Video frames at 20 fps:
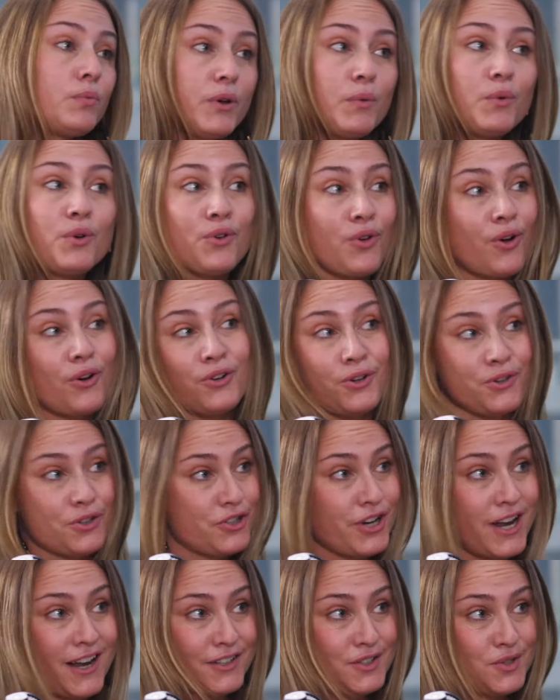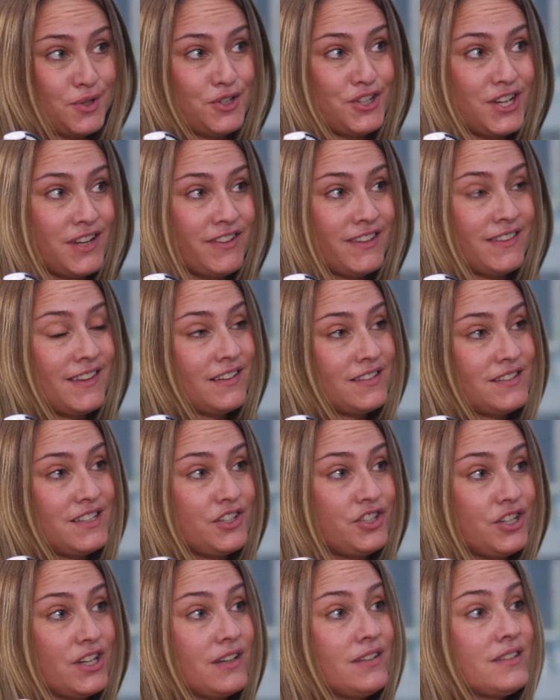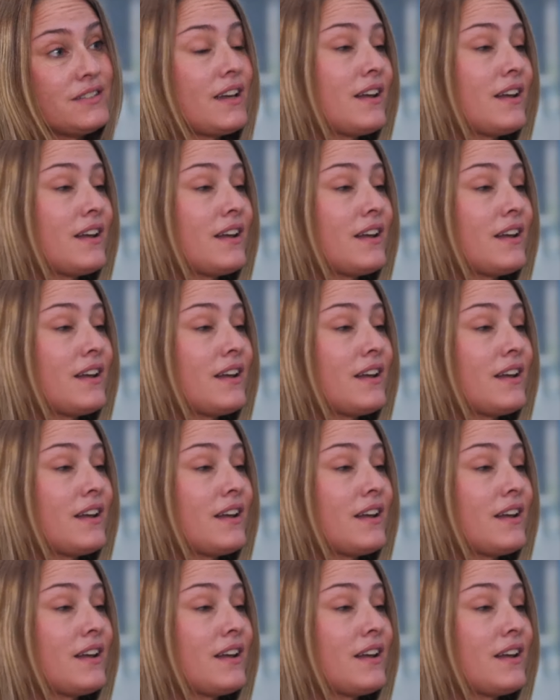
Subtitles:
we were not on track to achieving the SDGs.